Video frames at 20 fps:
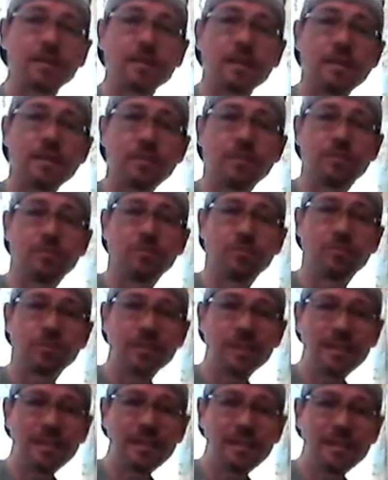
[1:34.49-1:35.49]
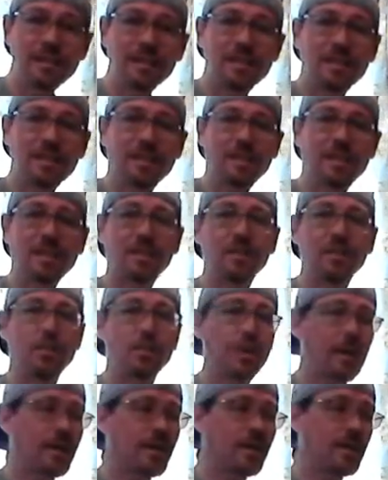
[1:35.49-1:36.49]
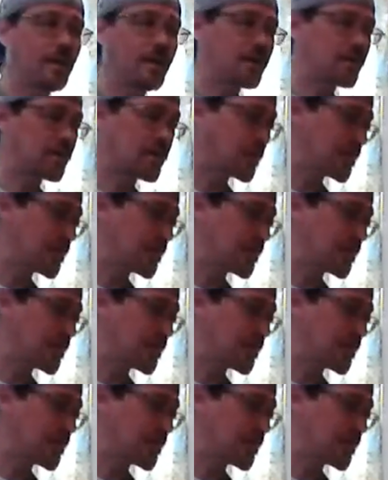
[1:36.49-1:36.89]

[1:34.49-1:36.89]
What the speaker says: it's really, in a way, it's a